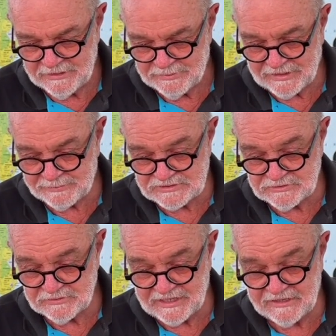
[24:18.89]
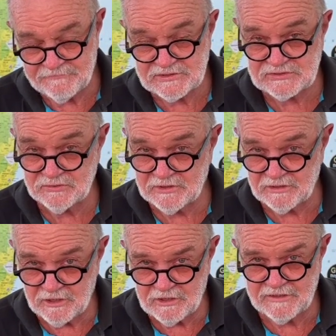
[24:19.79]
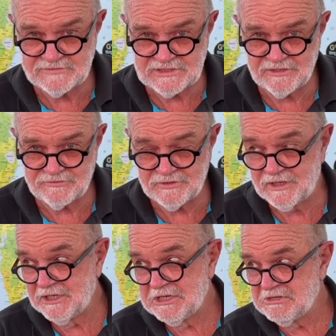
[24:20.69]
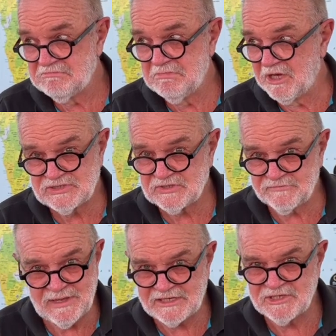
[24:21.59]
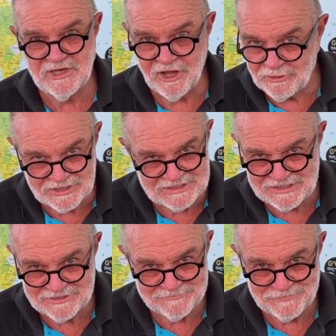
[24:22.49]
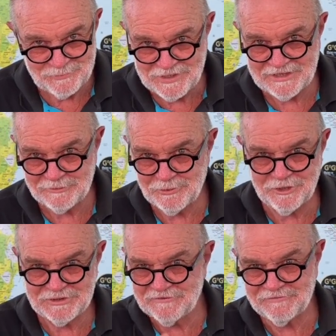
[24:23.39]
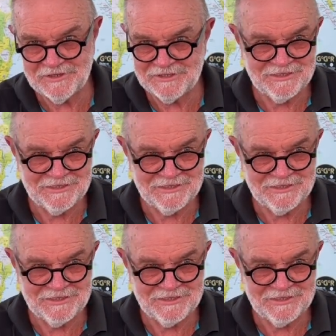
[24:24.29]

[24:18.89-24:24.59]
But up until that, if you saw the lives going through there, most of them had no idea where they were in the fleet.